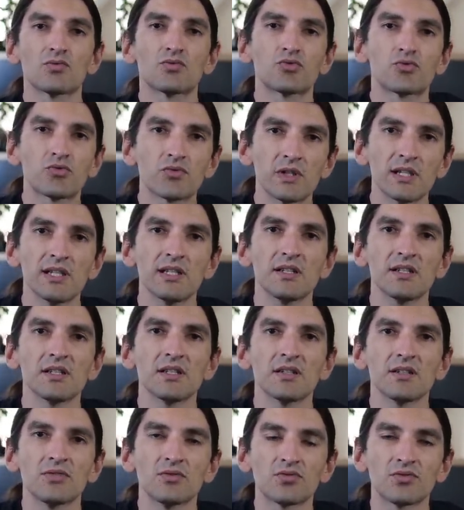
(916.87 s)

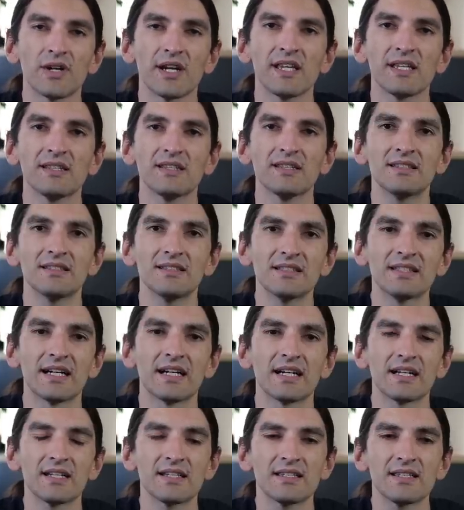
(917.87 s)
really great D
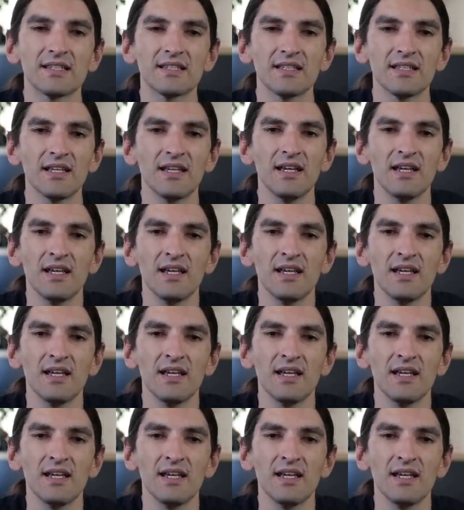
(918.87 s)
A Cs.